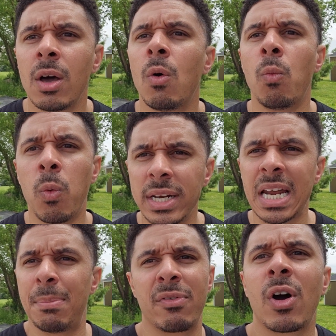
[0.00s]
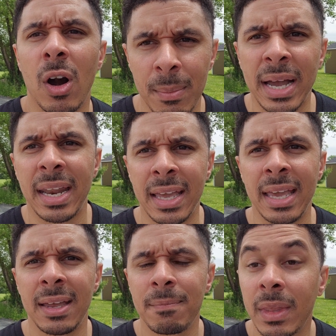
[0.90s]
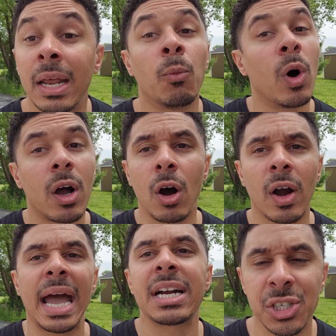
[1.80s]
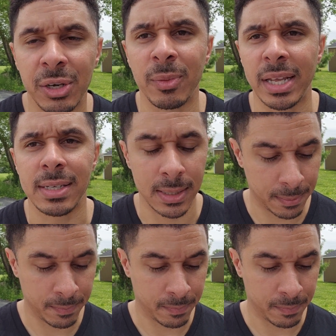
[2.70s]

What type of car am I going to get, and what car actually rents?